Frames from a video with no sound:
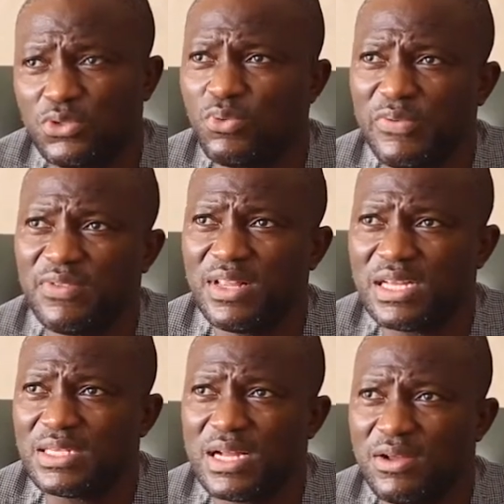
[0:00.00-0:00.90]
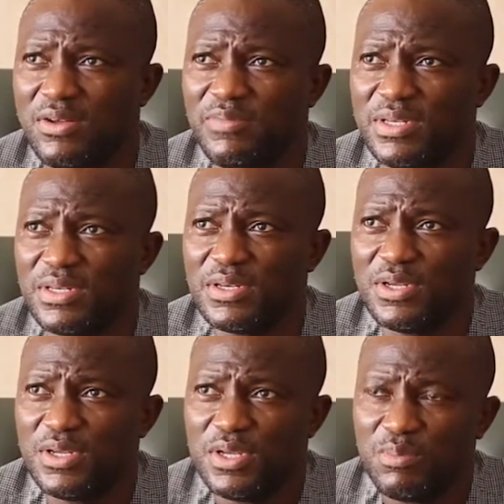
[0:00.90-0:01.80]
also with national government,
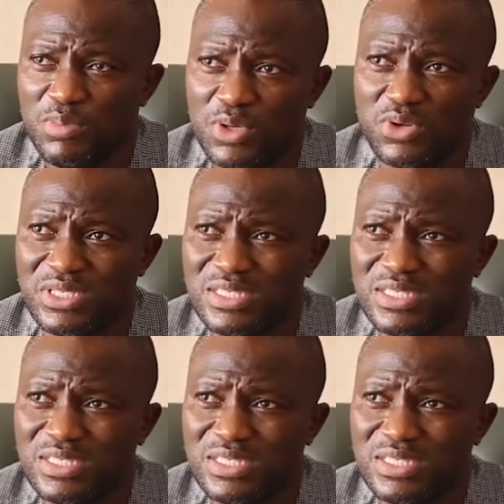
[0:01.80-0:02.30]
because